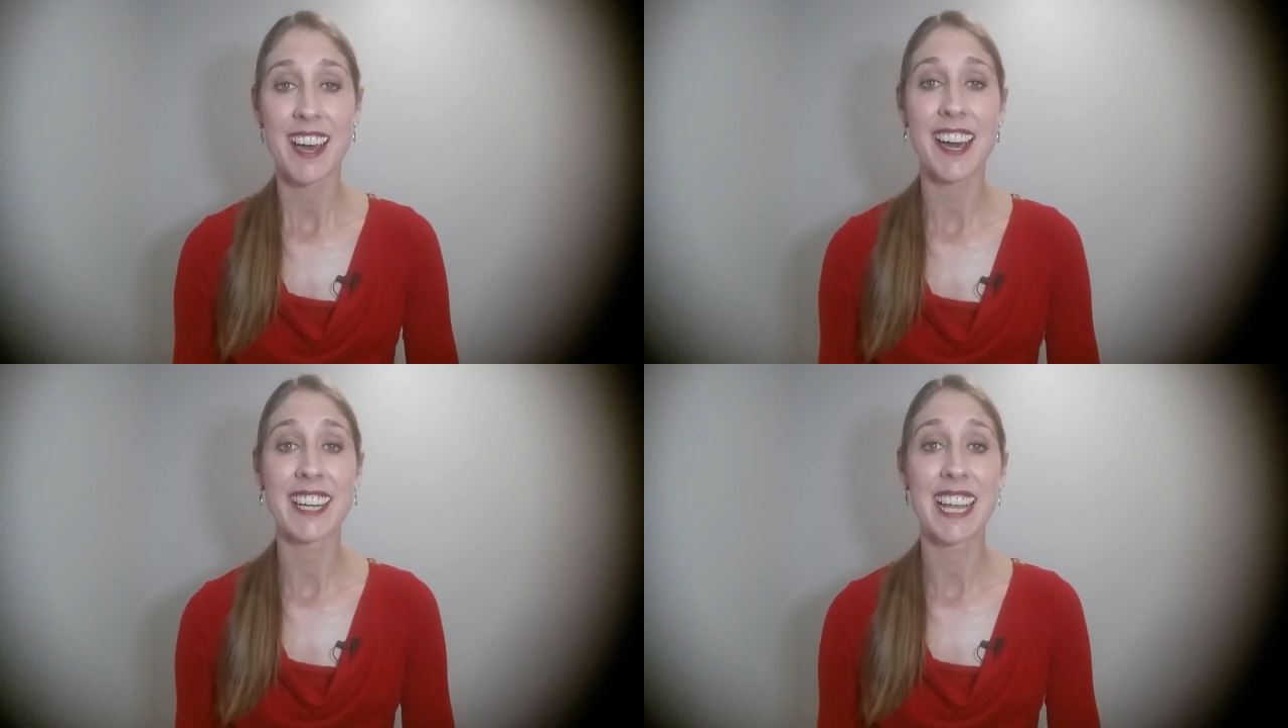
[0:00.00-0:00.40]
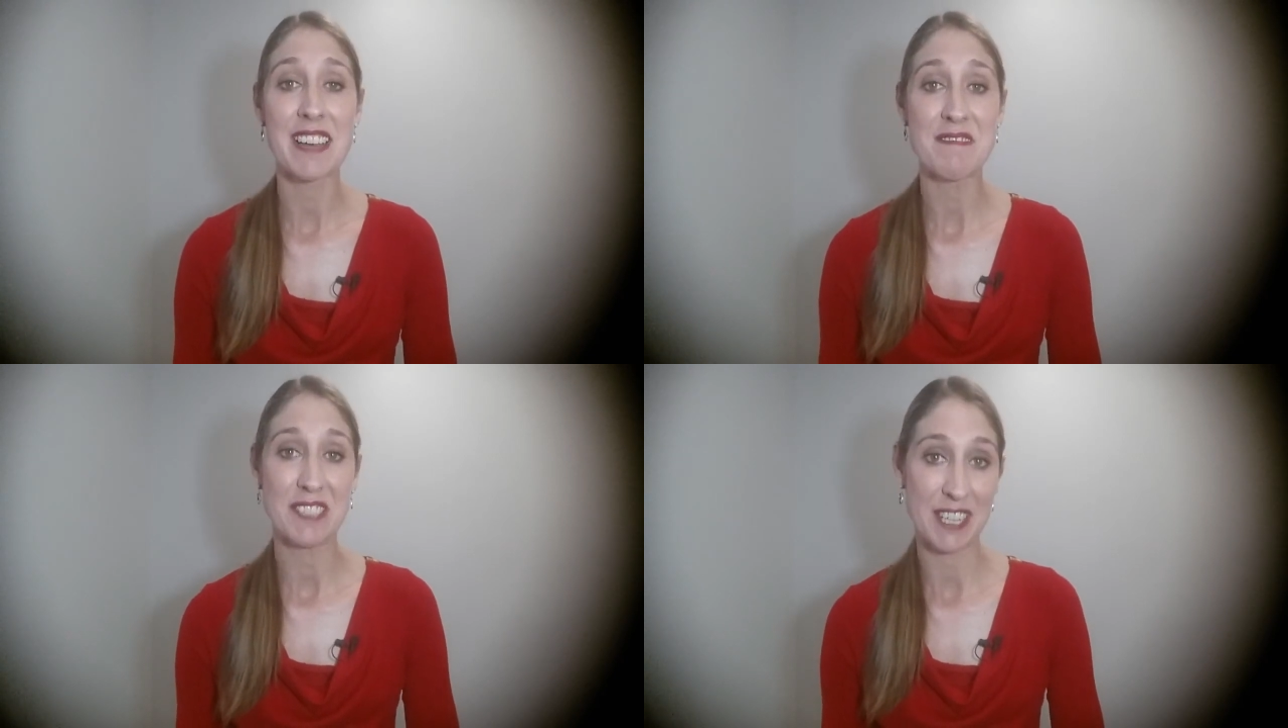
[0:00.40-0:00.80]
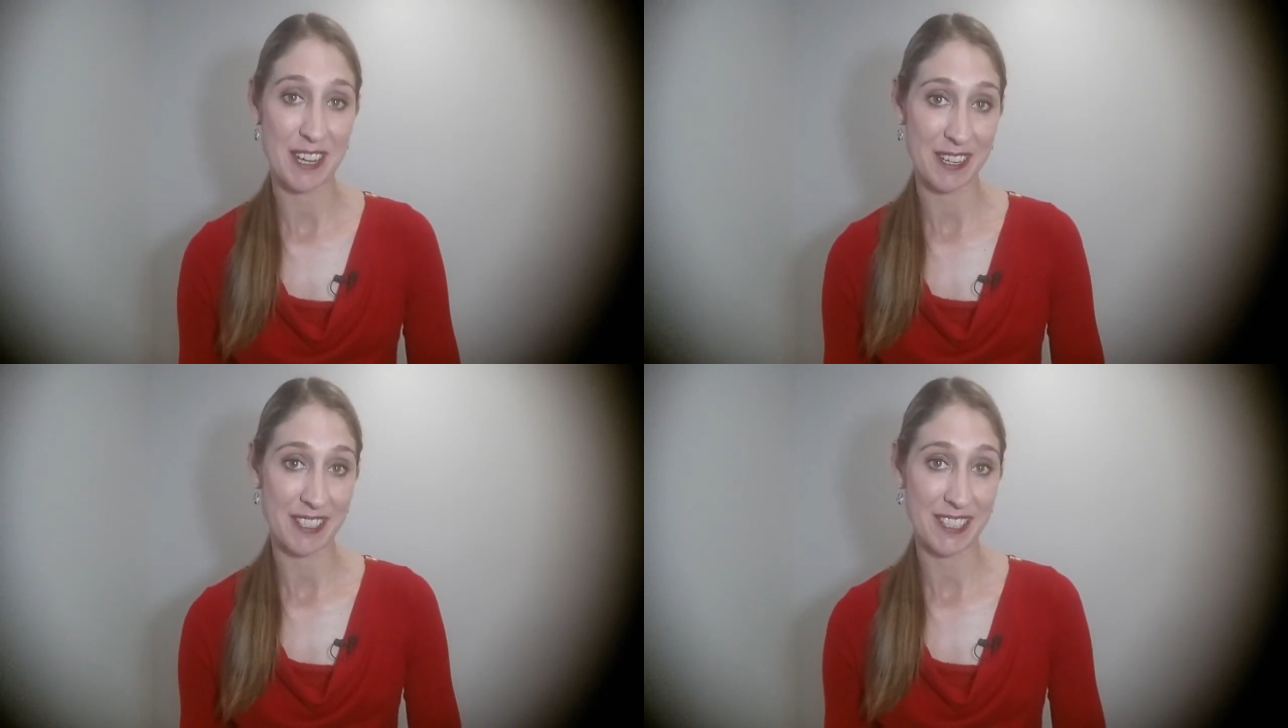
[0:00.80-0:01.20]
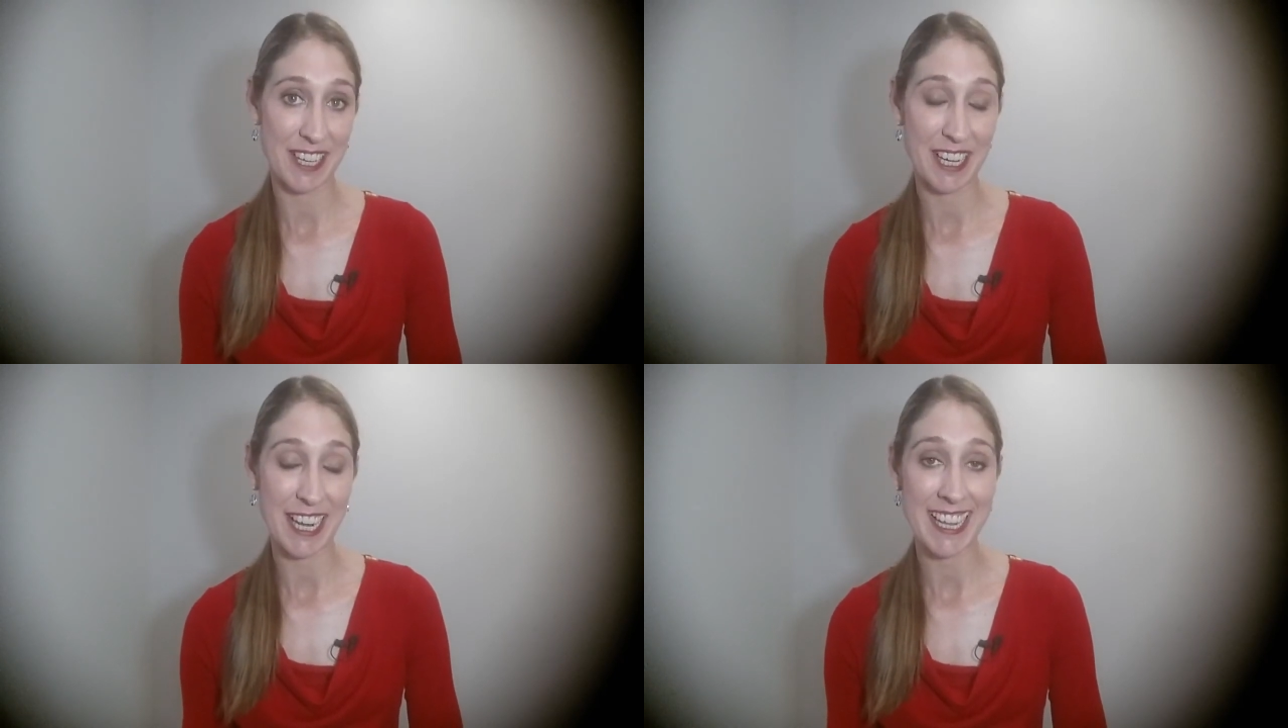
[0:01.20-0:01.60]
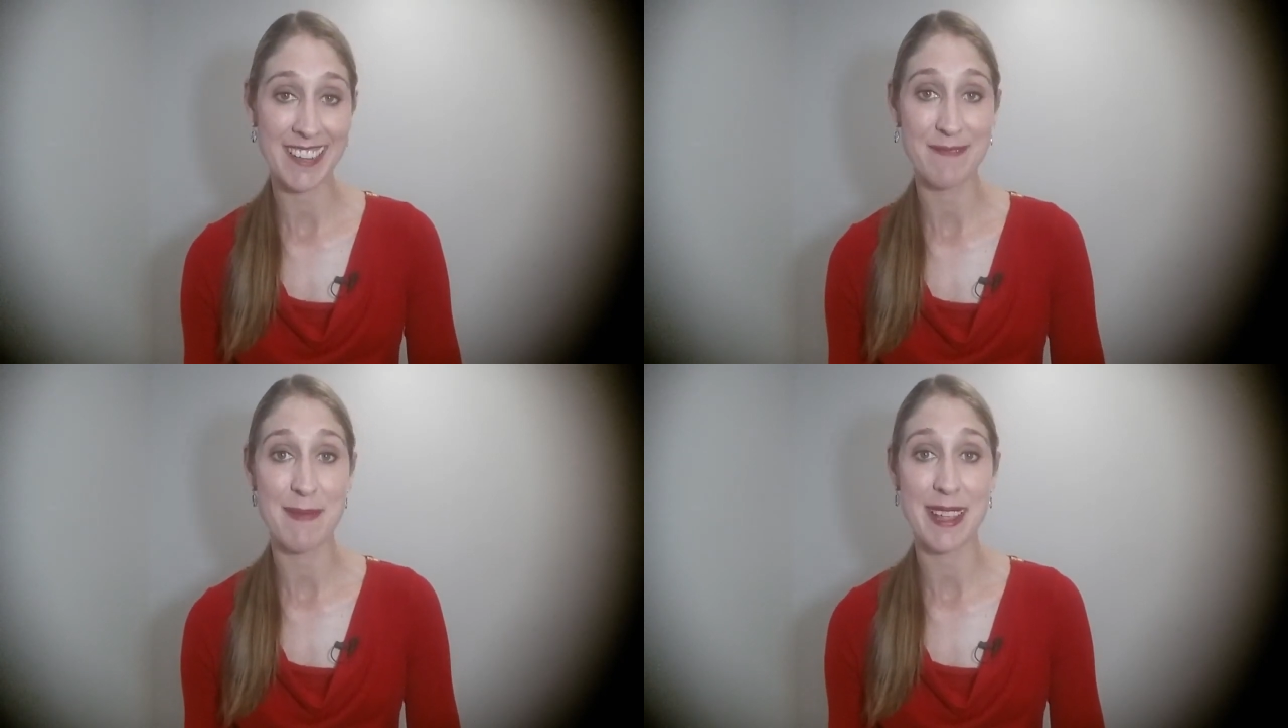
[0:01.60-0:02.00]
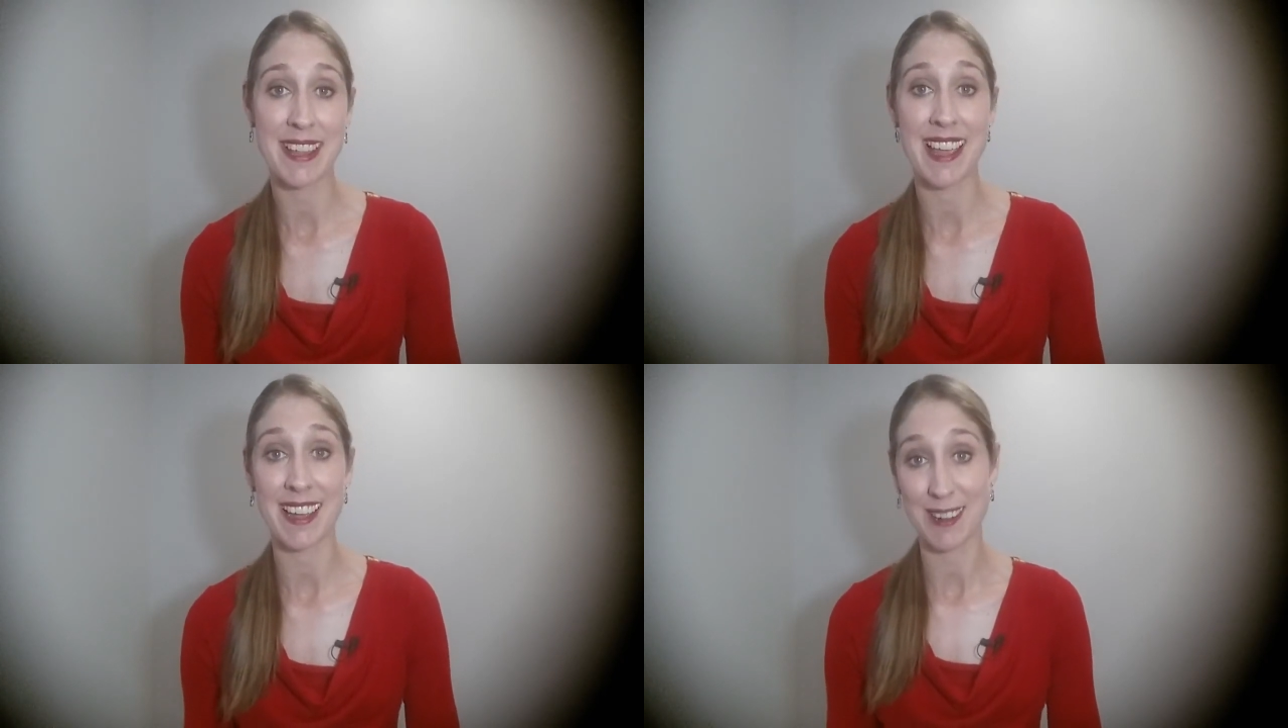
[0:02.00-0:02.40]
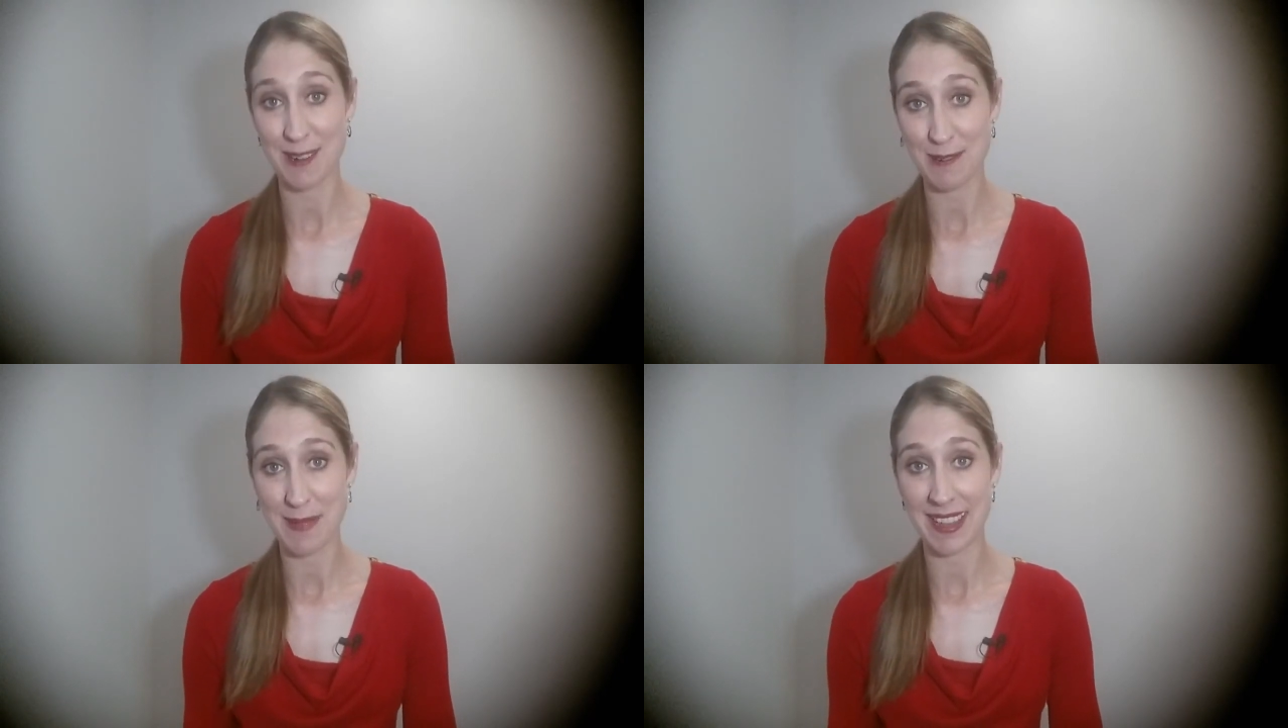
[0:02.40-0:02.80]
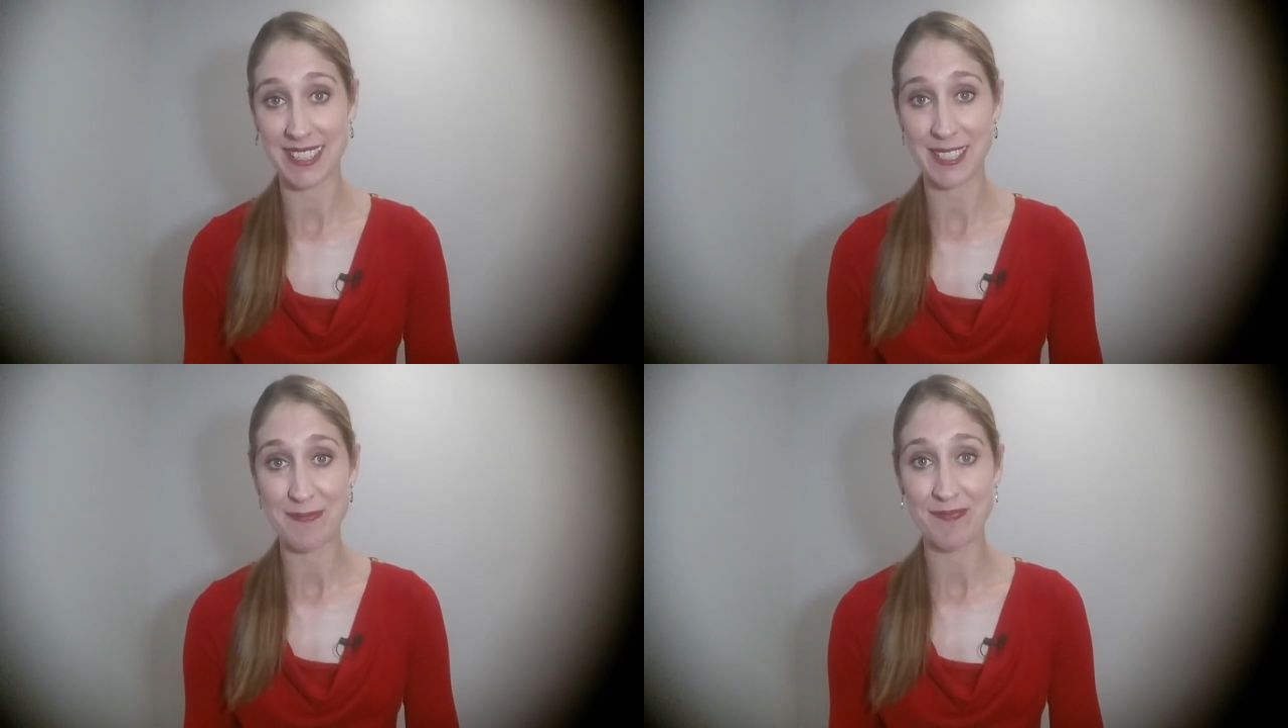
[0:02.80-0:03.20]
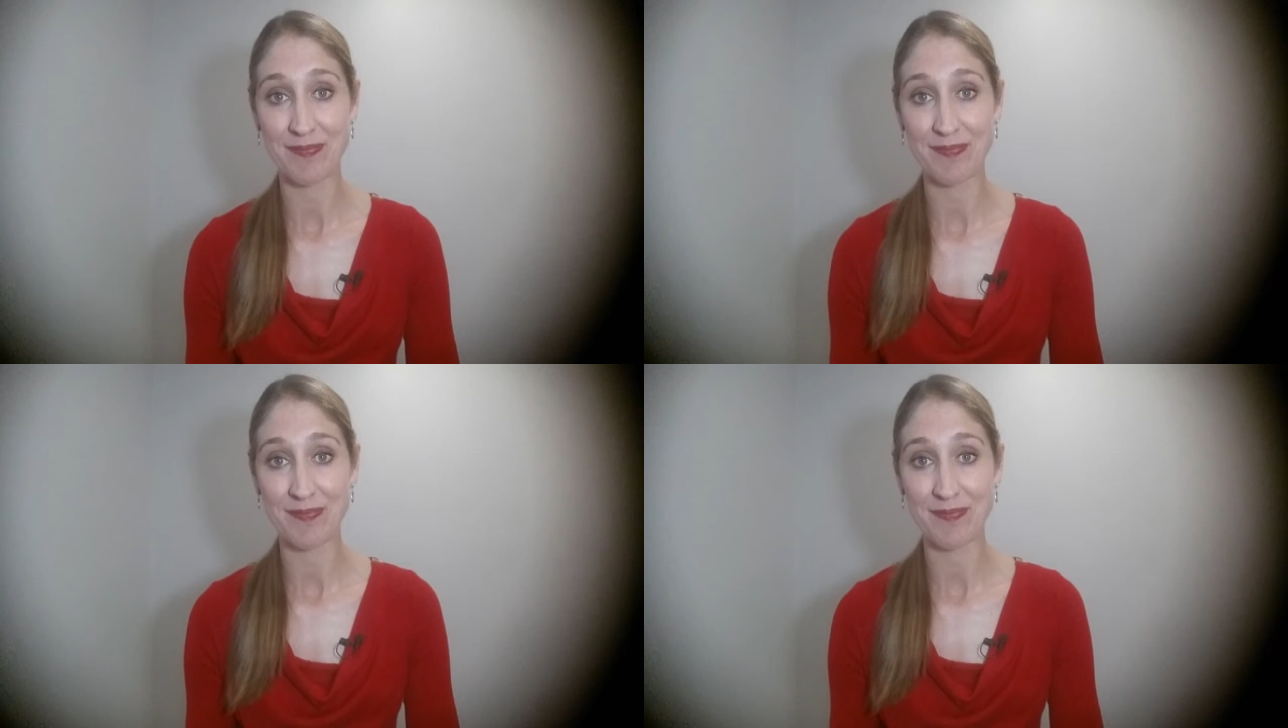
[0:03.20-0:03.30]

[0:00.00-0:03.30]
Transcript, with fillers: I'd love to know. So leave me a comment.